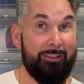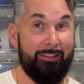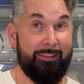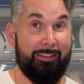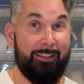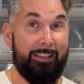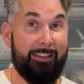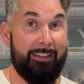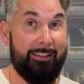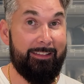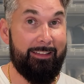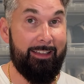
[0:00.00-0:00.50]

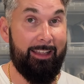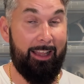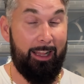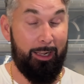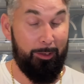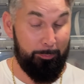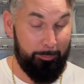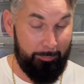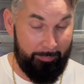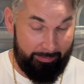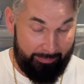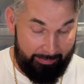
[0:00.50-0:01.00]
didn't
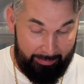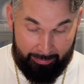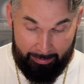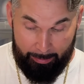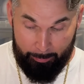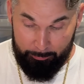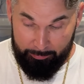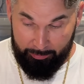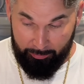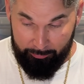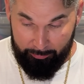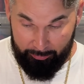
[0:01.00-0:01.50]
help me, the
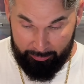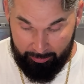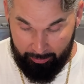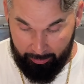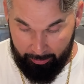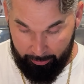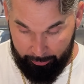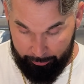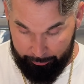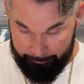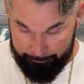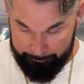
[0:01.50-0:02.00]
names of the
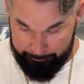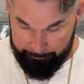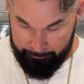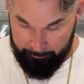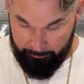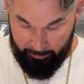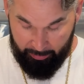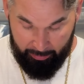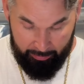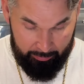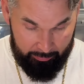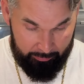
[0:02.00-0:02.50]
color.
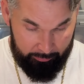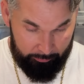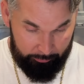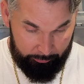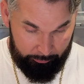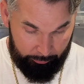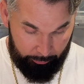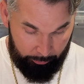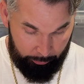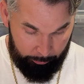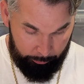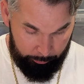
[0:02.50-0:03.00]

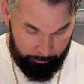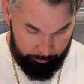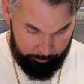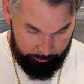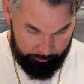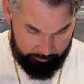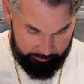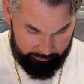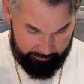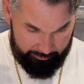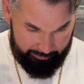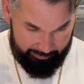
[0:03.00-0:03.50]
So
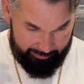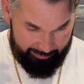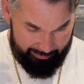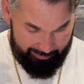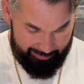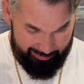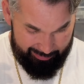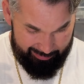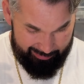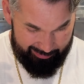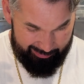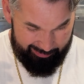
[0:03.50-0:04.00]

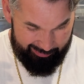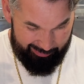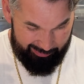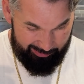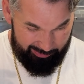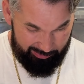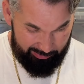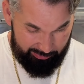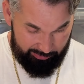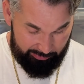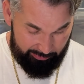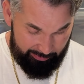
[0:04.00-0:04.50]
the
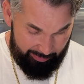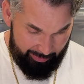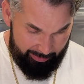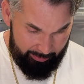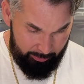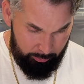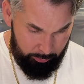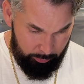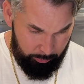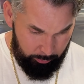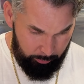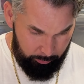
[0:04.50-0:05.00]
Stay
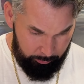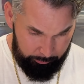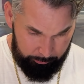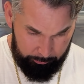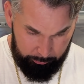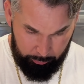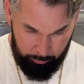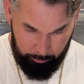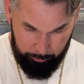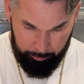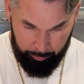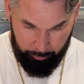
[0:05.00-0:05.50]
Cool
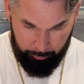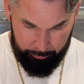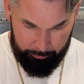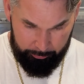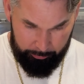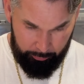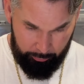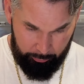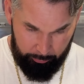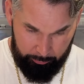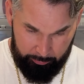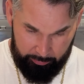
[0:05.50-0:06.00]

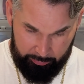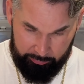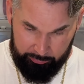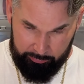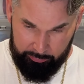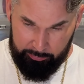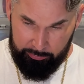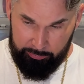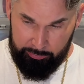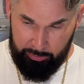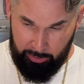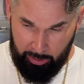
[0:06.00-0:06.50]
2.0 is
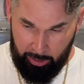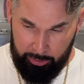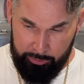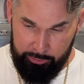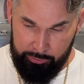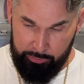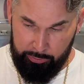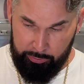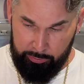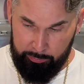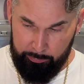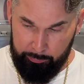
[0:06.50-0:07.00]

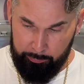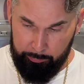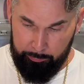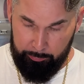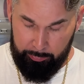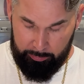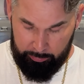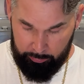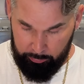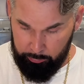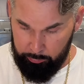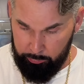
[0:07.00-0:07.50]
Dodger
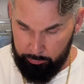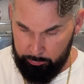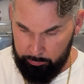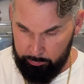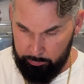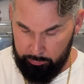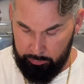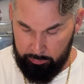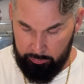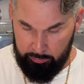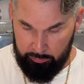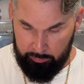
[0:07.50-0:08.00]
Blue.
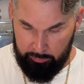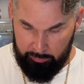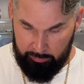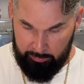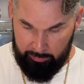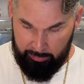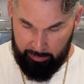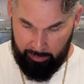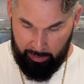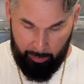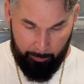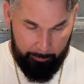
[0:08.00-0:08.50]

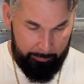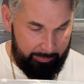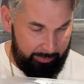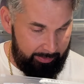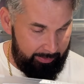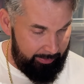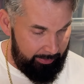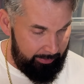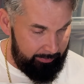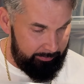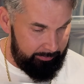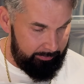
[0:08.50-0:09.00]
I'm
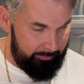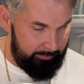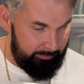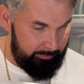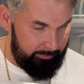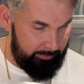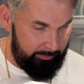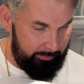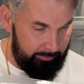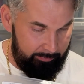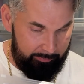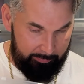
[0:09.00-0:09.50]
guessing
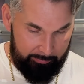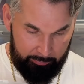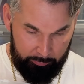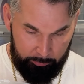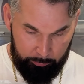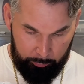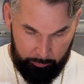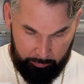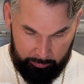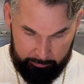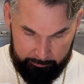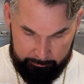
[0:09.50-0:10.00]
it's this
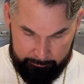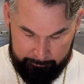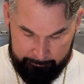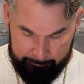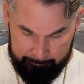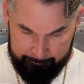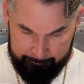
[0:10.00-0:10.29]
one.